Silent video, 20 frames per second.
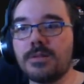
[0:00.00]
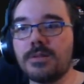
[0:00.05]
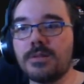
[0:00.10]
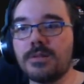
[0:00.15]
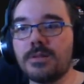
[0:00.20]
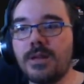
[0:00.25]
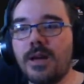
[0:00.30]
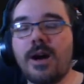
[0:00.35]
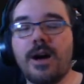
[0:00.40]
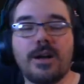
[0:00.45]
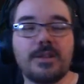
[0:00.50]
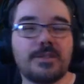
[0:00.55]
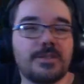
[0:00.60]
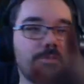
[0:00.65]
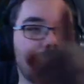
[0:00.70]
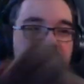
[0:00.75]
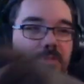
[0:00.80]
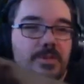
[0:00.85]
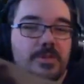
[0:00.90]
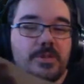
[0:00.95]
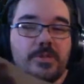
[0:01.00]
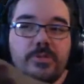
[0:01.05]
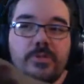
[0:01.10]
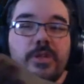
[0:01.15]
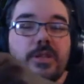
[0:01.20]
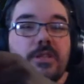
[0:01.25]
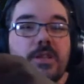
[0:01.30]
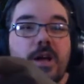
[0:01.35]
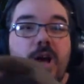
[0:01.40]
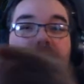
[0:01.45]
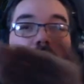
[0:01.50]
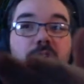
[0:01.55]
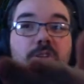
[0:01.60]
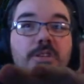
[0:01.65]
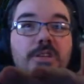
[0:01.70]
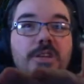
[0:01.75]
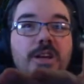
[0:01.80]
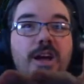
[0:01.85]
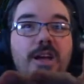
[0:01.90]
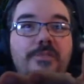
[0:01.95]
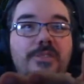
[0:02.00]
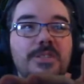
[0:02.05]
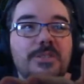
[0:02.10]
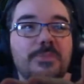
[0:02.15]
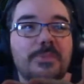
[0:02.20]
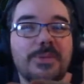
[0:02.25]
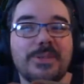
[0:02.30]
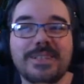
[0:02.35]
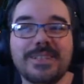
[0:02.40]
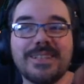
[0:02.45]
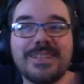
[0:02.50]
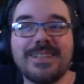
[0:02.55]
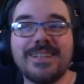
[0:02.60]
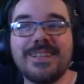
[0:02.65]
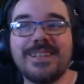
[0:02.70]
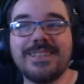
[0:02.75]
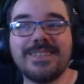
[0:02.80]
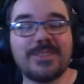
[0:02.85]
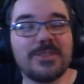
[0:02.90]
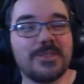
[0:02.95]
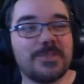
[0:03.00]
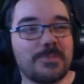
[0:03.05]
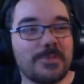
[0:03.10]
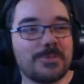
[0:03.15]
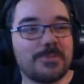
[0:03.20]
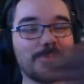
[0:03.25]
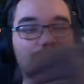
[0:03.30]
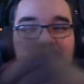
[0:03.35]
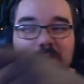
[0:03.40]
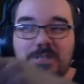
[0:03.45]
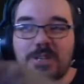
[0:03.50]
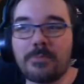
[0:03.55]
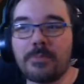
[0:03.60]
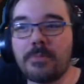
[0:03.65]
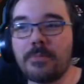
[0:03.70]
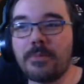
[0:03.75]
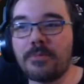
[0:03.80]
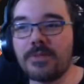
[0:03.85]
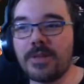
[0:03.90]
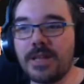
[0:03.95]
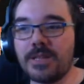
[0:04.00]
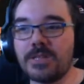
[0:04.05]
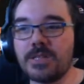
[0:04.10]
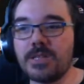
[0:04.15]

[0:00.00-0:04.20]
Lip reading: I turned the guy invisible. It's possible to jump him off the edge.